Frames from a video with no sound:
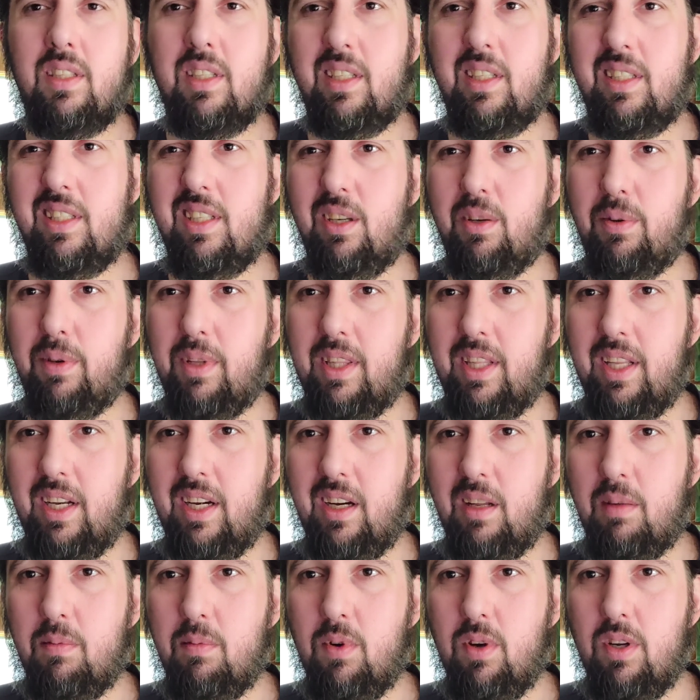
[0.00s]
to deal with it
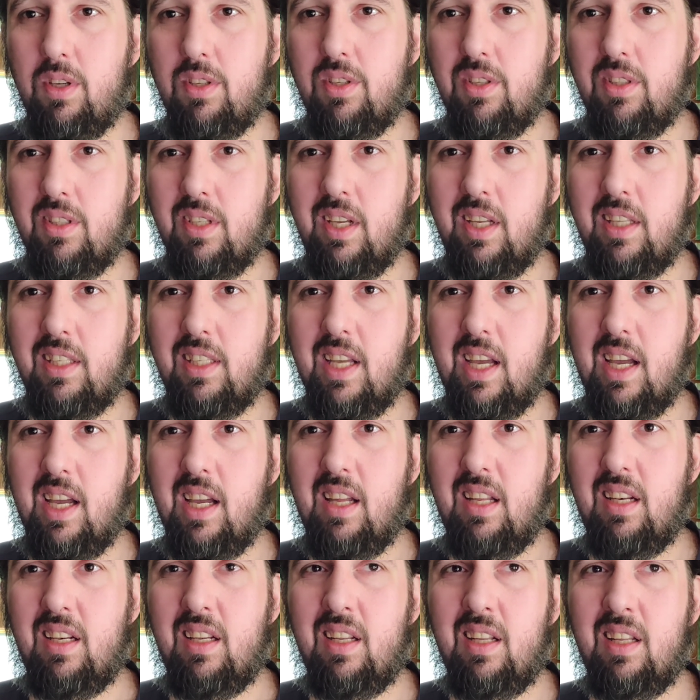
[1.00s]
anymore. She's like,
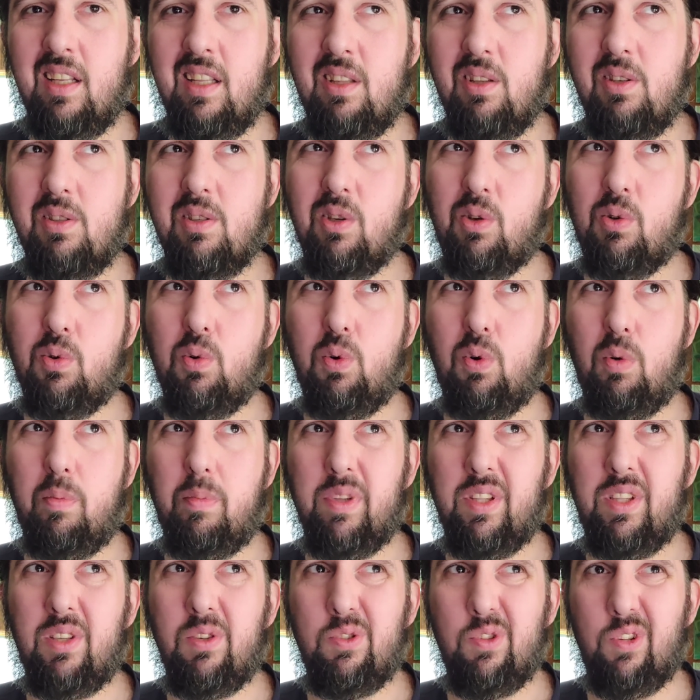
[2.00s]
Dad, those are cool,
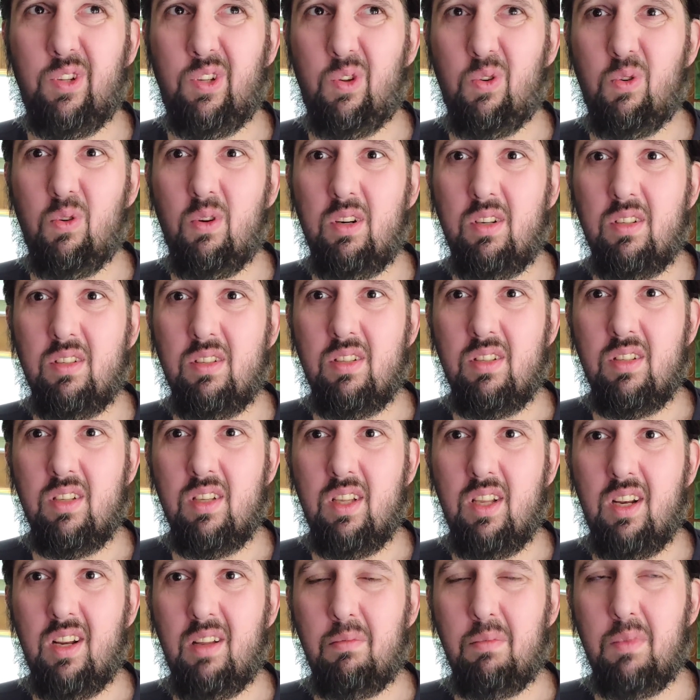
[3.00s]
but those are yours.
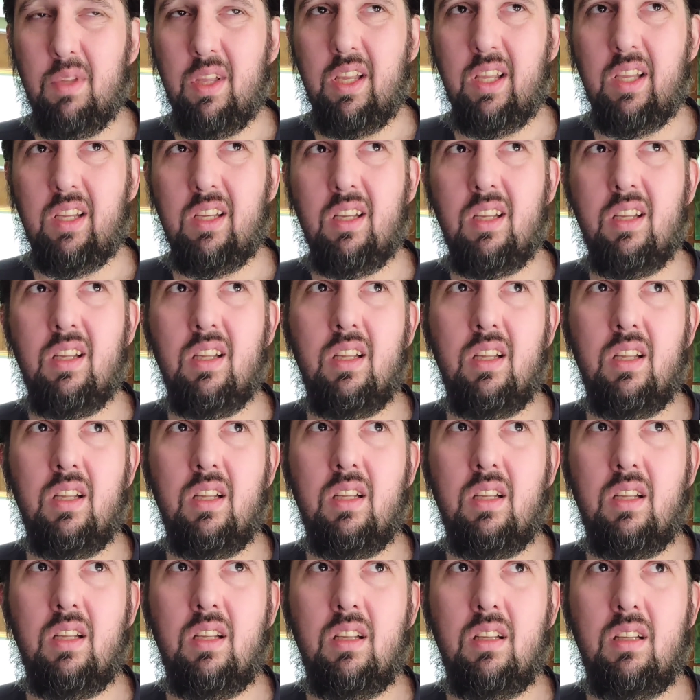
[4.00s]
And I'm like,
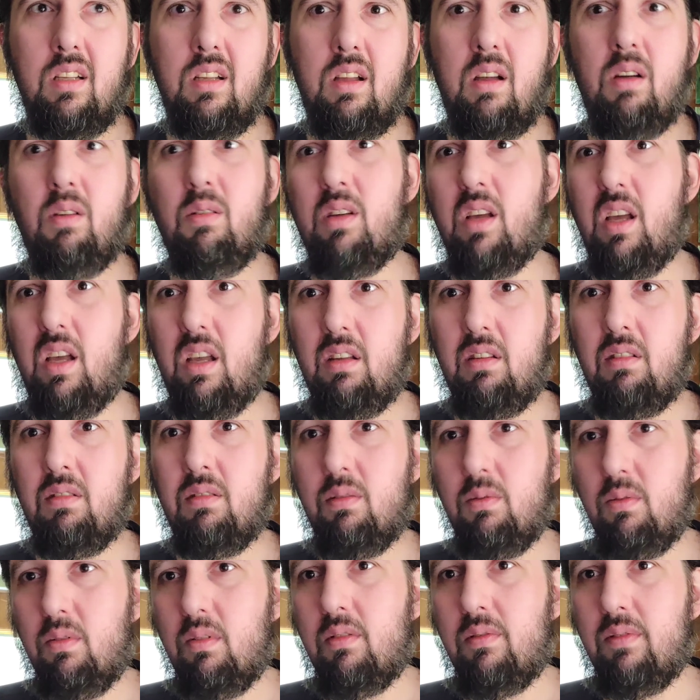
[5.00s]
okay,
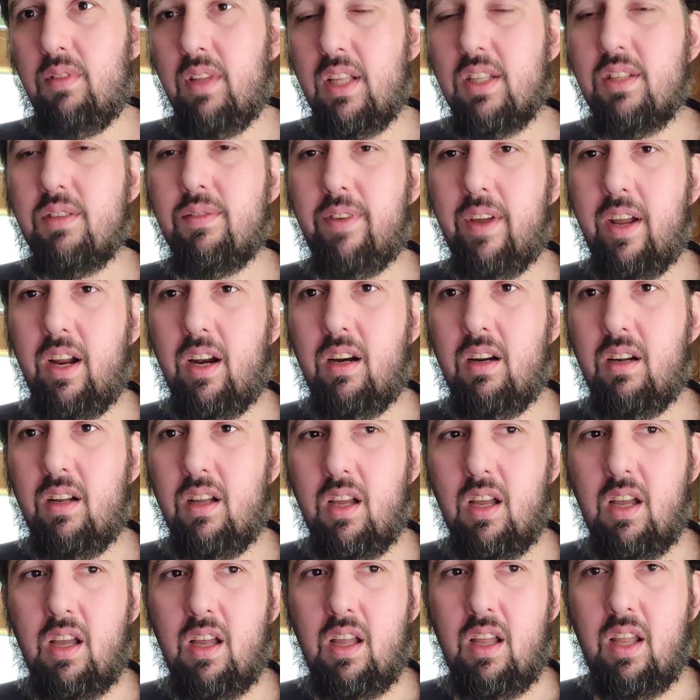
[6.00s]
well, that's fair,
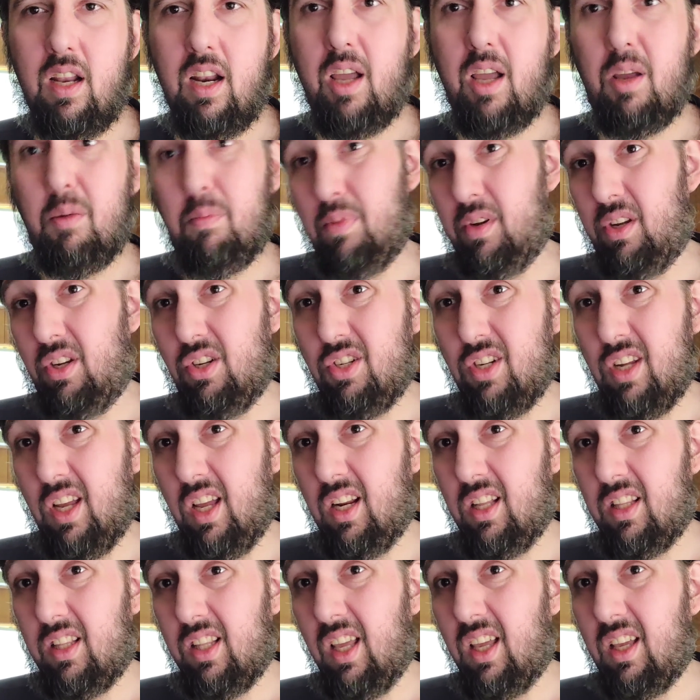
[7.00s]
and I appreciate
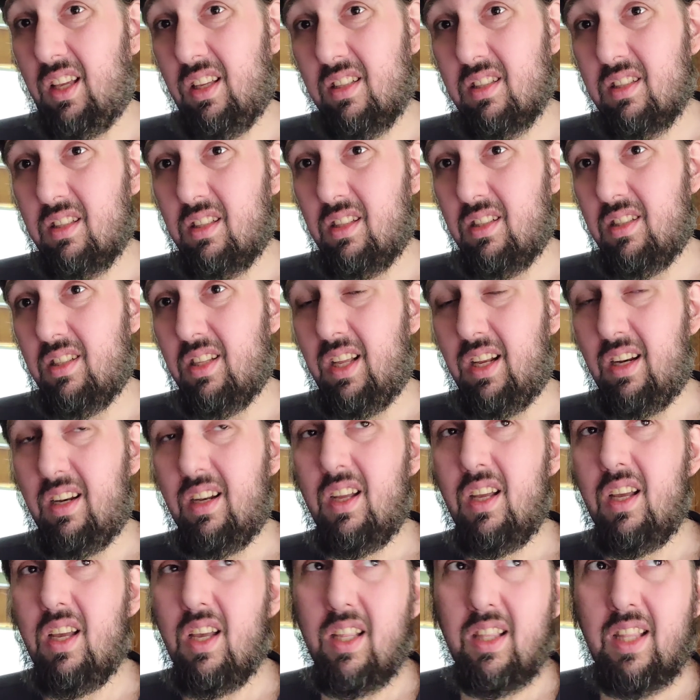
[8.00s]
it, thanks, because then
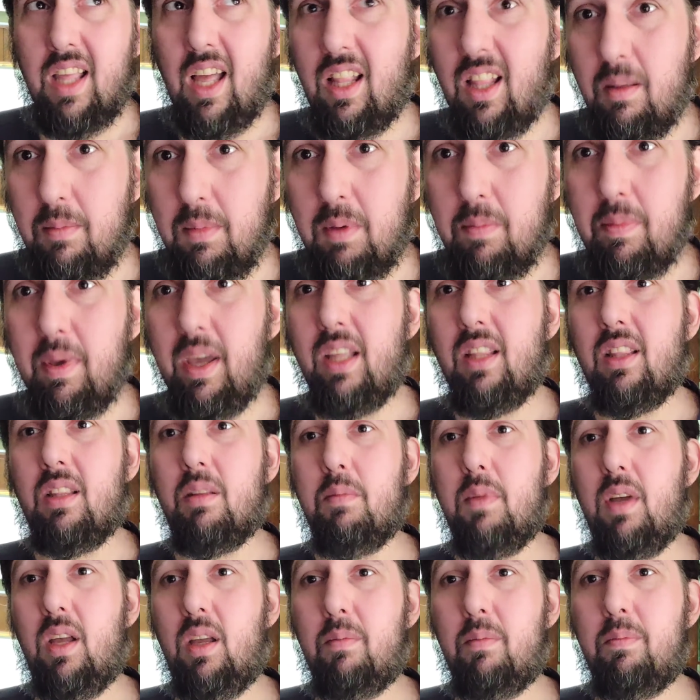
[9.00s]
that let me paint
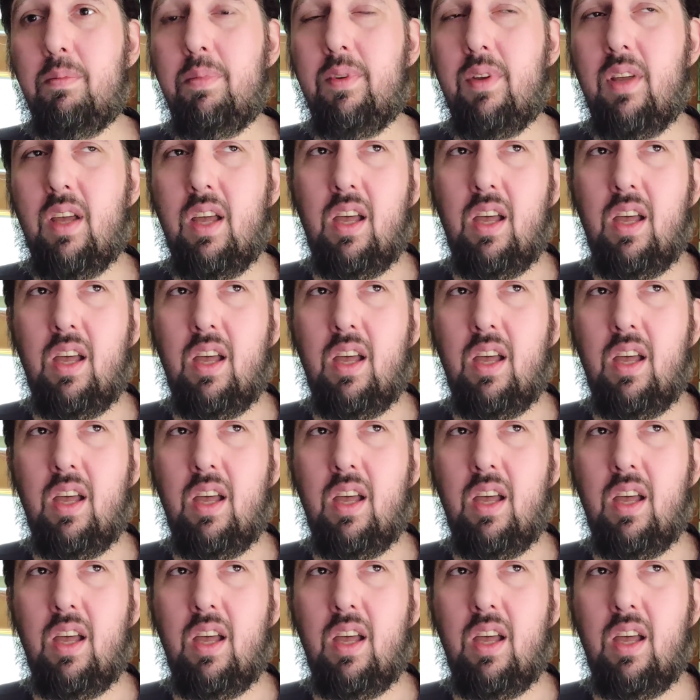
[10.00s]
them up